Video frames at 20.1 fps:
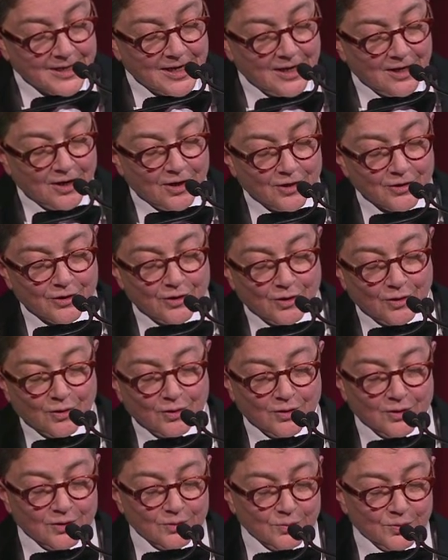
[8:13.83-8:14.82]
Our
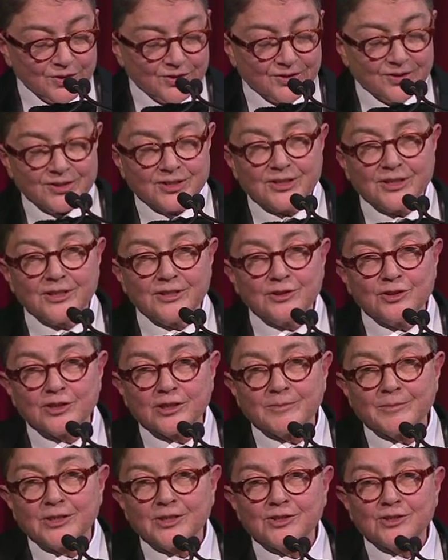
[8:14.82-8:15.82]
goal was to see
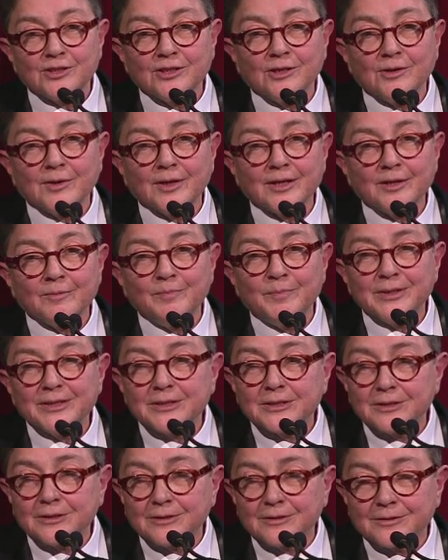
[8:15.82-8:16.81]
GMHC go out of
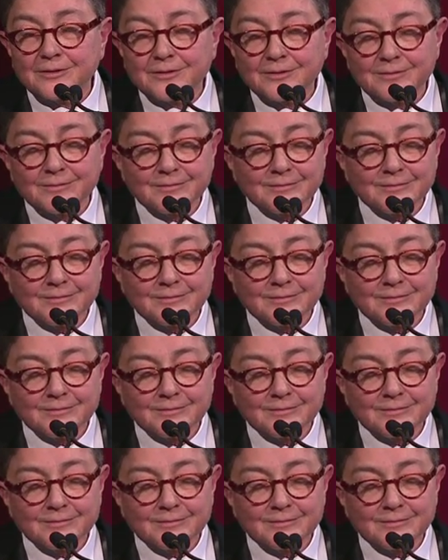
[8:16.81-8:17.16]
business.